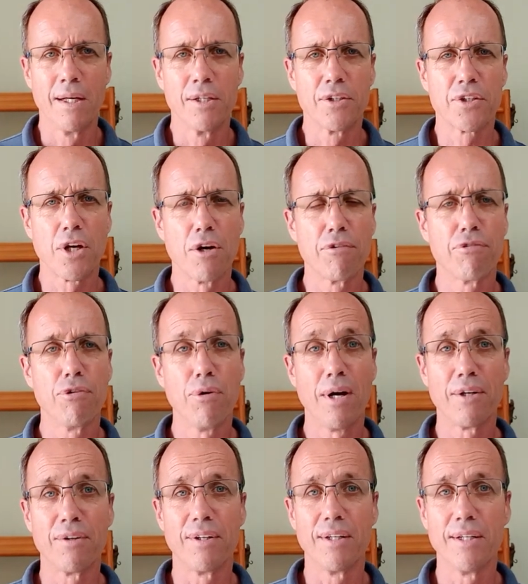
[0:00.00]
So,
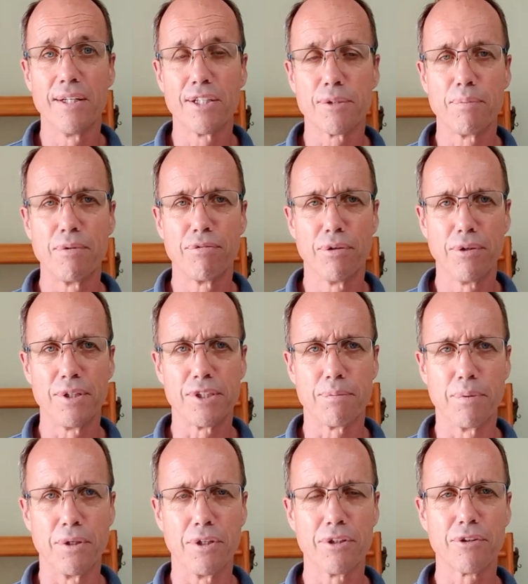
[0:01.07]
400 years before his
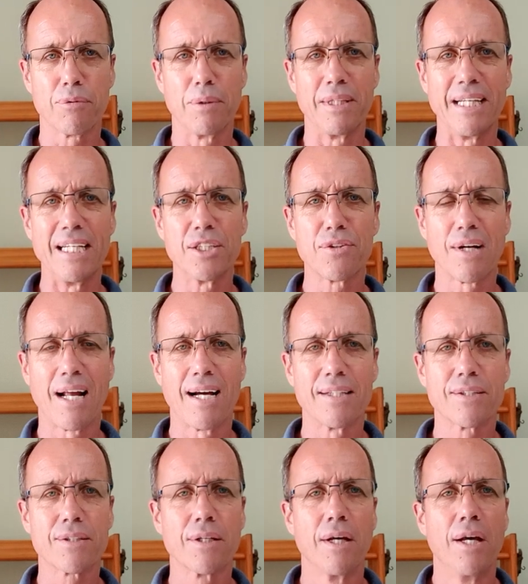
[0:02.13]
birth, when the
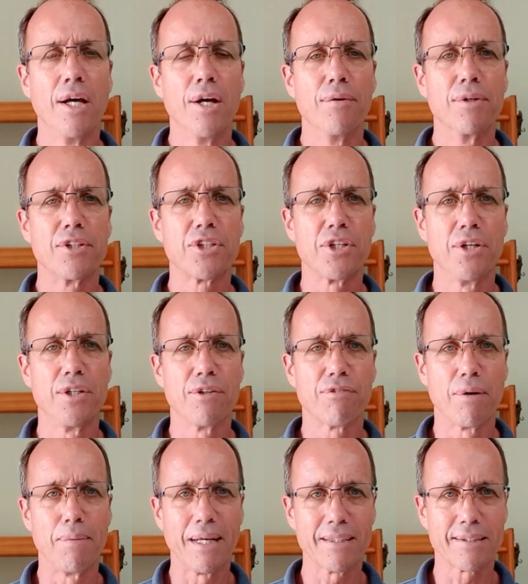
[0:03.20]
Israelites returned
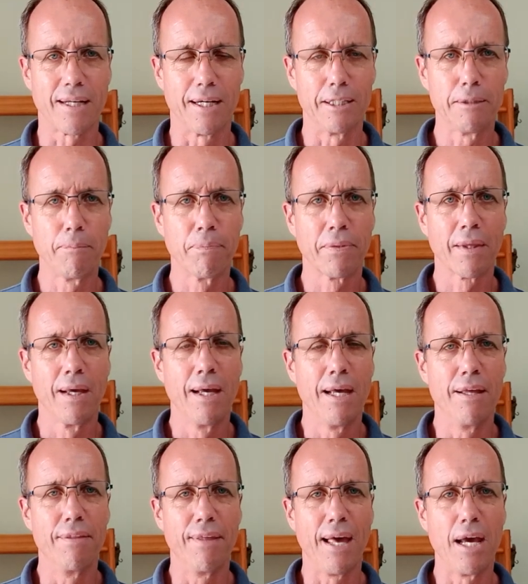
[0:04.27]
from exile,
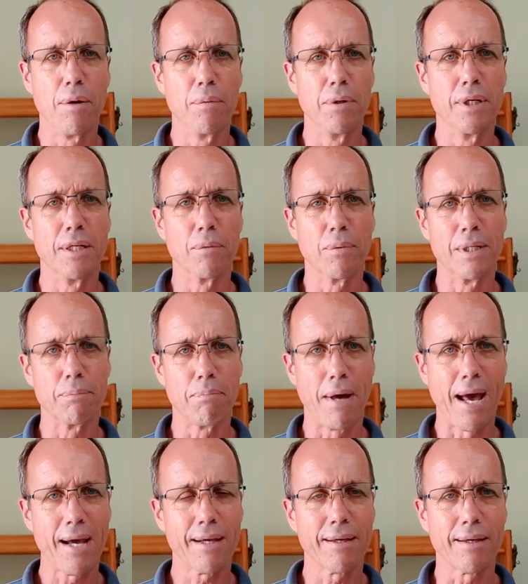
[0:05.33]
they were, went
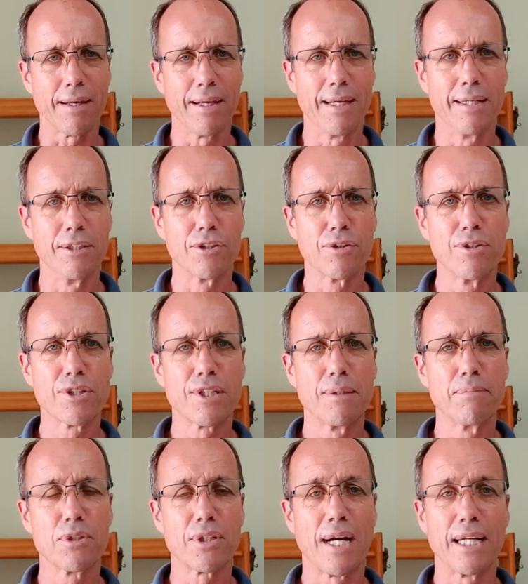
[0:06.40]
back in
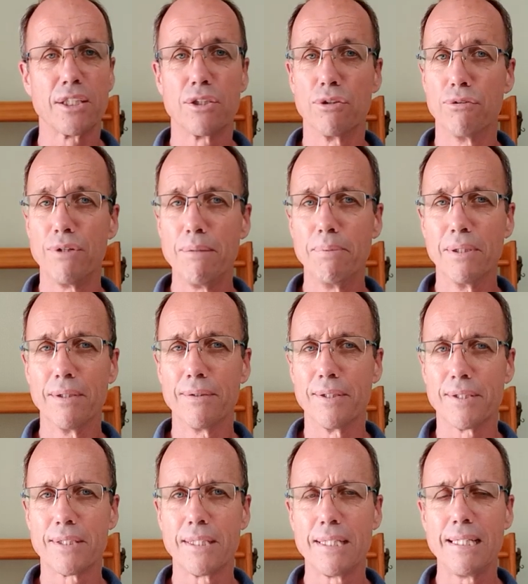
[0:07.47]
Jerusalem trying to rebuild the
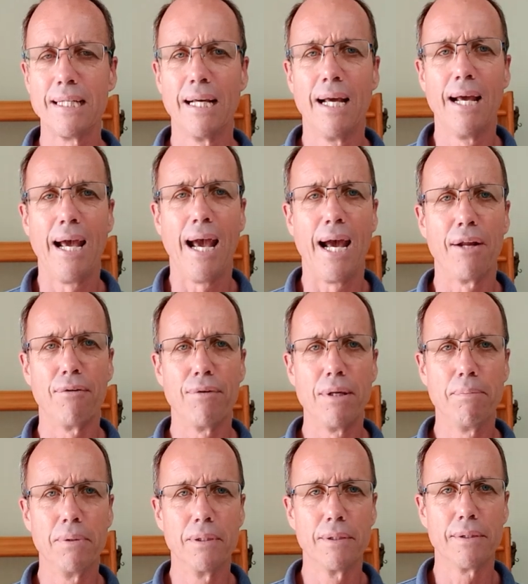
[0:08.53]
city and
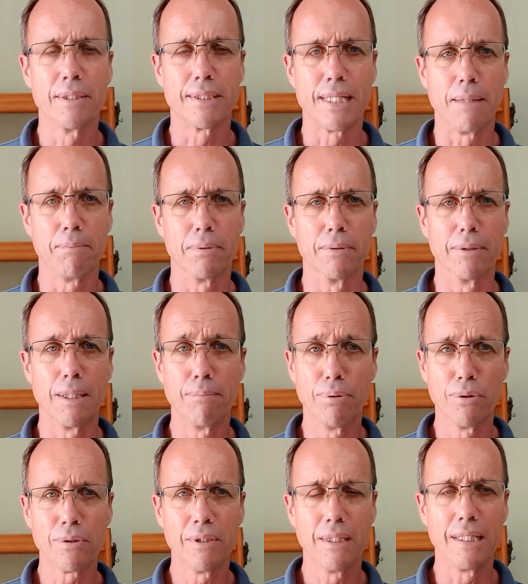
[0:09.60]
rebuild the temple.
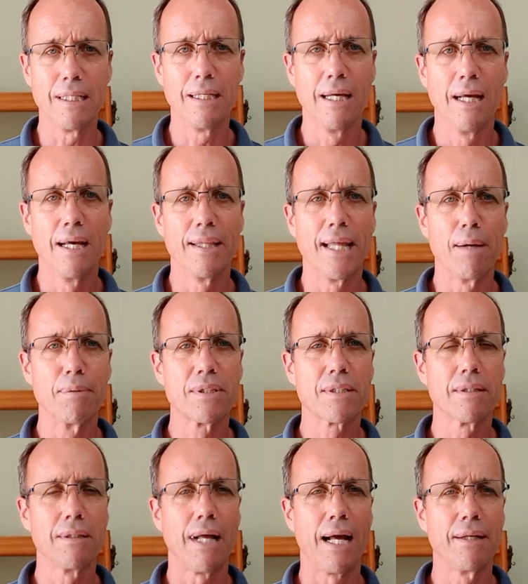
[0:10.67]
Importantly, they were
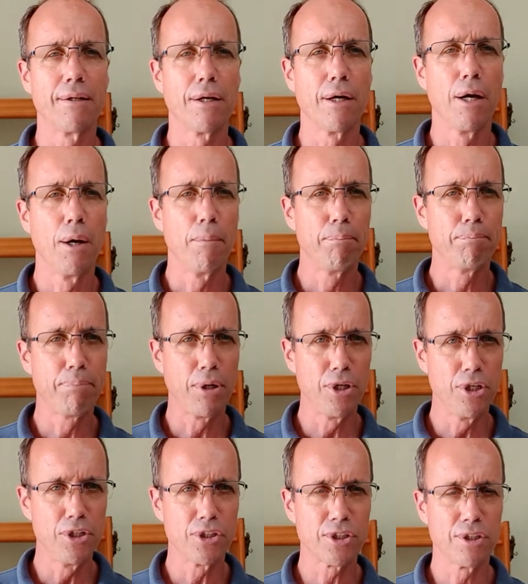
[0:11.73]
still under
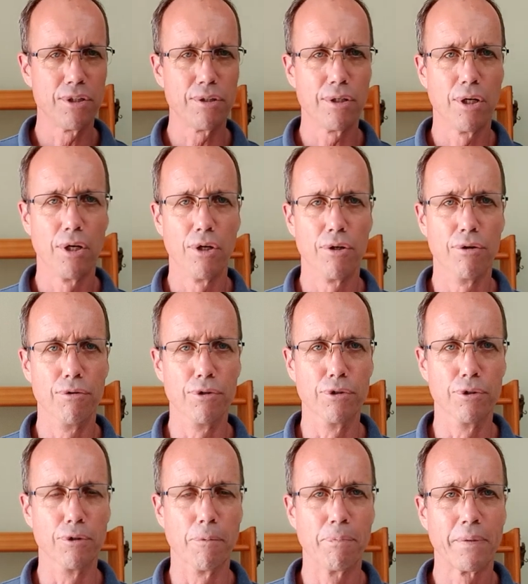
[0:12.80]
Persian
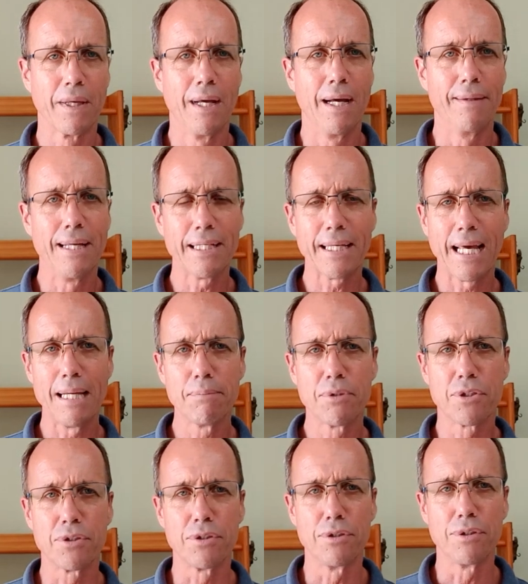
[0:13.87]
rule. And that came
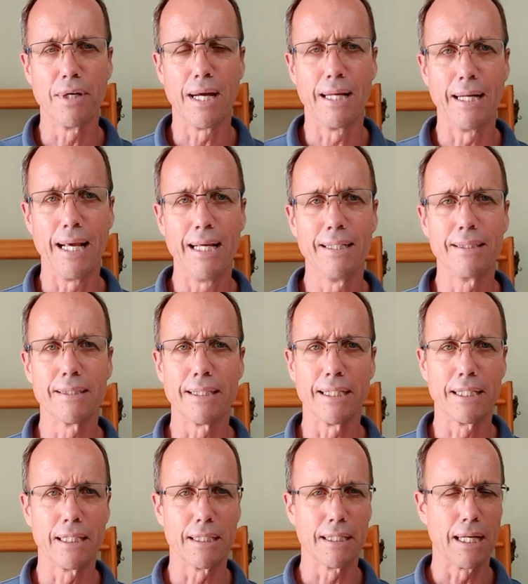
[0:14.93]
to an end
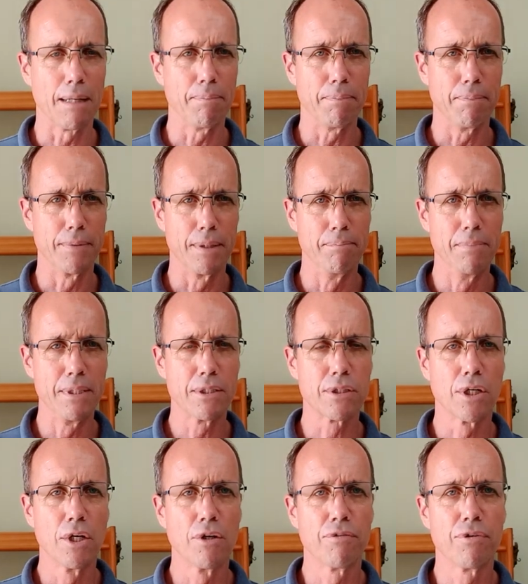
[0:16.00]
in uh, the mid
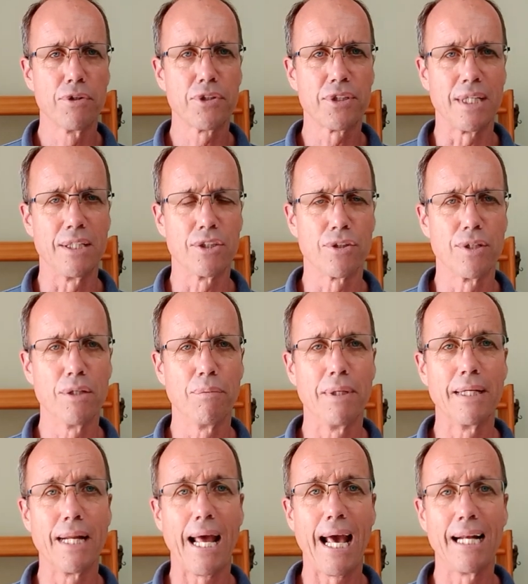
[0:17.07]
4th century
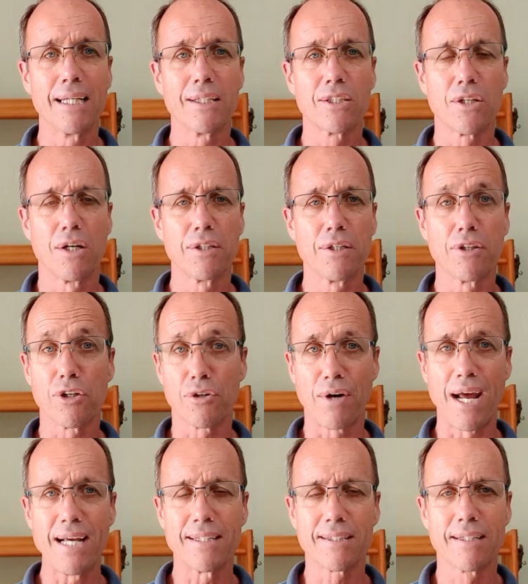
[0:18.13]
when Alexander the
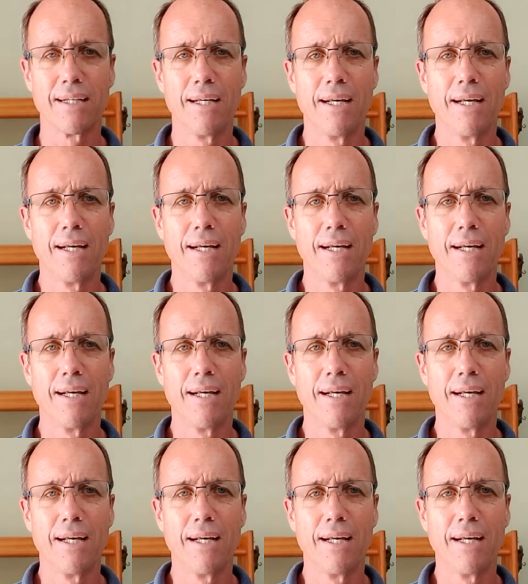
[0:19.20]
Great